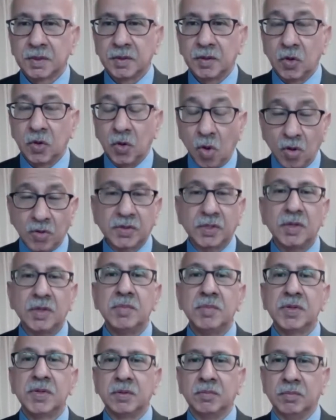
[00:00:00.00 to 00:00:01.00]

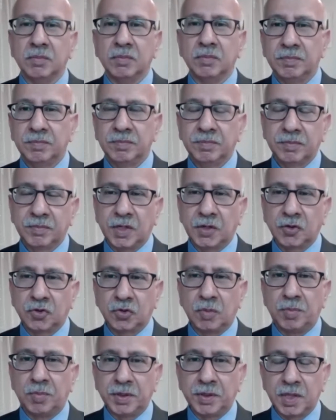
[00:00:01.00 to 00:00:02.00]
long-termism that you
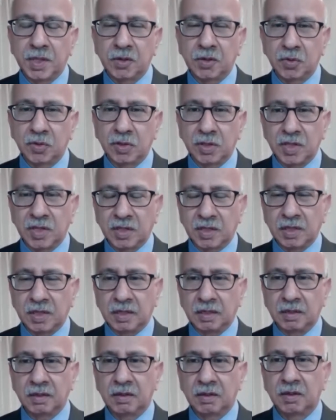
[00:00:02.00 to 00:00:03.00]
are bringing to
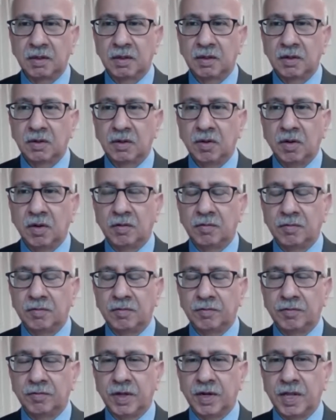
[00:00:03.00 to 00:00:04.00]
thinking on
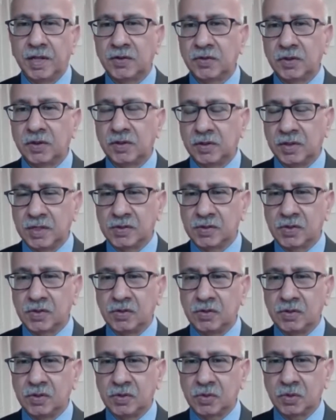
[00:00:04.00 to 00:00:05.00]
financing the
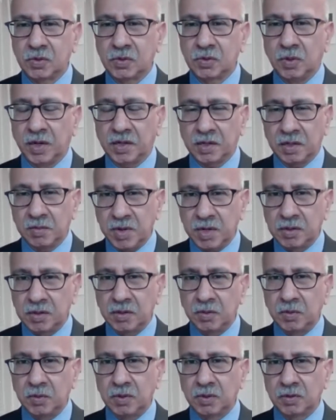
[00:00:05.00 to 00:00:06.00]
SDGs. So I commend
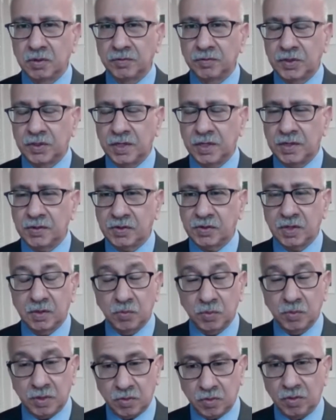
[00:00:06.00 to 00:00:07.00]
the work of GIST, and
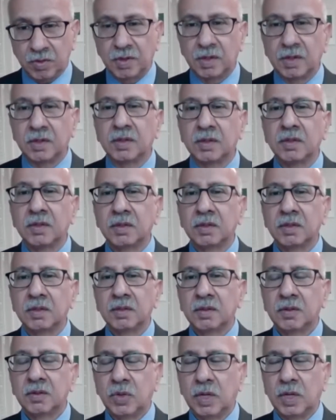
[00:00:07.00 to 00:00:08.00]
we're honored
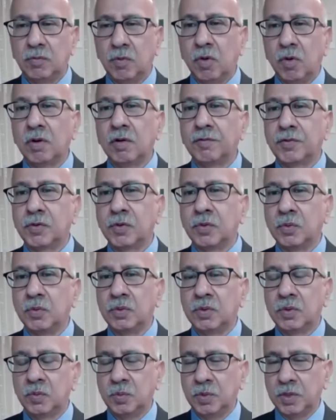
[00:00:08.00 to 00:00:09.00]
to have all of you
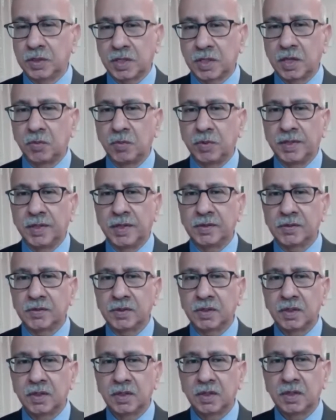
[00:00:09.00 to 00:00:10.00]
working with
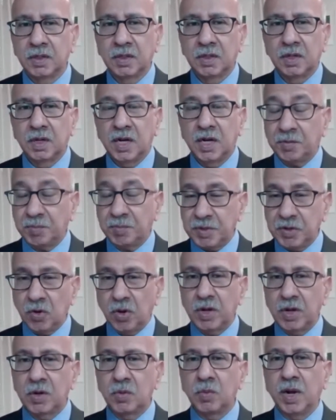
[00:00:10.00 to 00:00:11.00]
us. Let me now
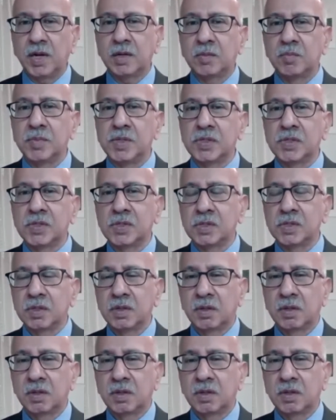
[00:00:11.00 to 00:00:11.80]
invite Ms.